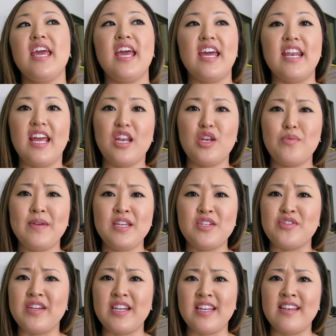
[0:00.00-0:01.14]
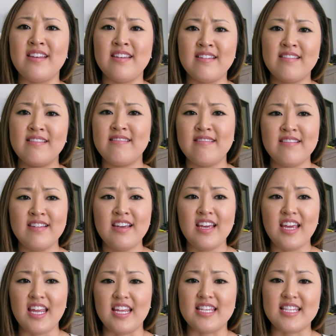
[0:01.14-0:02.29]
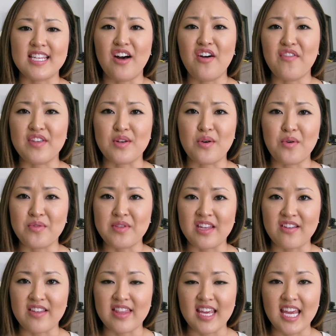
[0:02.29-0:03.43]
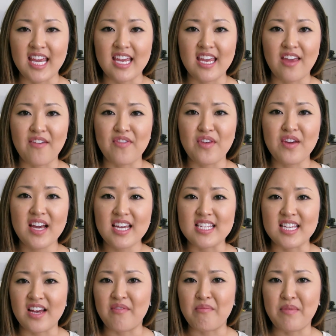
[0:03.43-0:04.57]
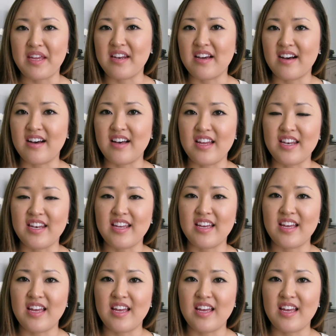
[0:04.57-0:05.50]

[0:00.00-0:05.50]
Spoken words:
And endometrium in itself is a whole nother thing. If you guys have been on